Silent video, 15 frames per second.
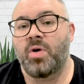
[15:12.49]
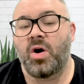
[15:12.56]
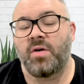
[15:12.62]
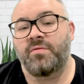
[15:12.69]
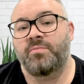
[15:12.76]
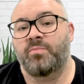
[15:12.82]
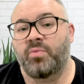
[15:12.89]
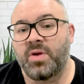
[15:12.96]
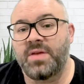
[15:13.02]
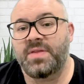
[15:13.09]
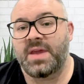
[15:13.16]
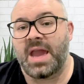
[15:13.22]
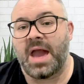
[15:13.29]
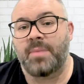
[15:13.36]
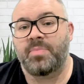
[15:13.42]
Hof
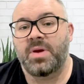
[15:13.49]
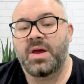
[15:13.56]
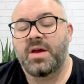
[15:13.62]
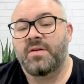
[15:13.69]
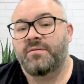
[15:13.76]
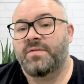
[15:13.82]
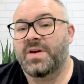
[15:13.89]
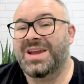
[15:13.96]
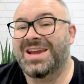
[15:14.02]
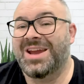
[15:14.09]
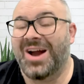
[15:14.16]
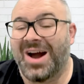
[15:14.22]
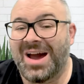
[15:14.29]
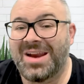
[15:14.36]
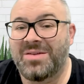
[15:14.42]
breathing app for
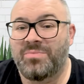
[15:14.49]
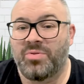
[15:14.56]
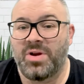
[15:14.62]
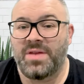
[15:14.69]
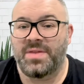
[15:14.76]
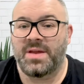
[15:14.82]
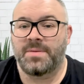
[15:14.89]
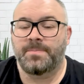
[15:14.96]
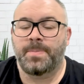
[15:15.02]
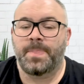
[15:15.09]
guided breathing.